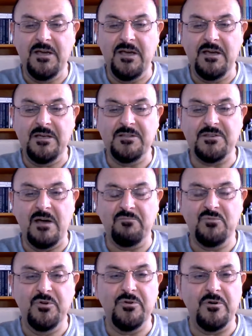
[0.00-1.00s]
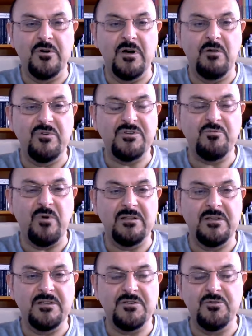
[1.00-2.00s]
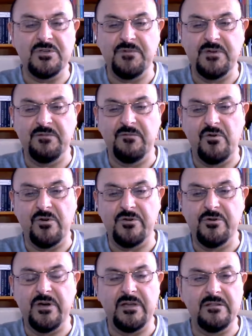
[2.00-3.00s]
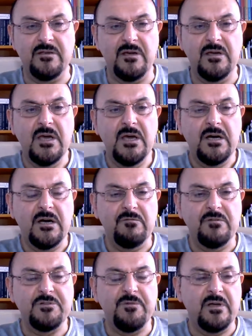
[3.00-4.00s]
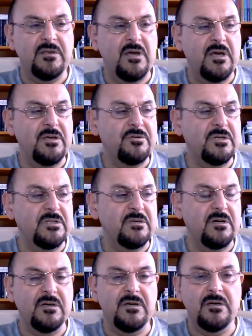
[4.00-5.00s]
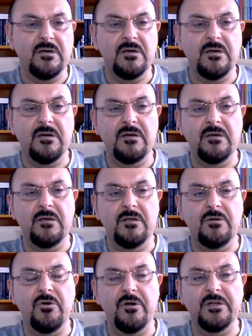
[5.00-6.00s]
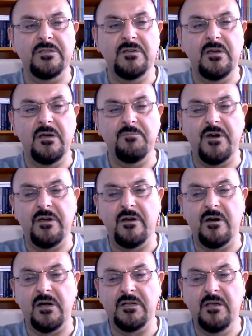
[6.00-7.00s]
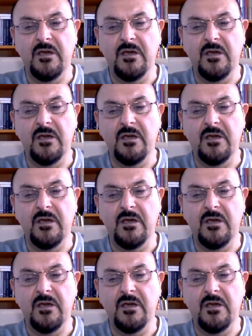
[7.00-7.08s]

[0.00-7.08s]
it's up to you which one is useful for you, and which one you can learn it by heart.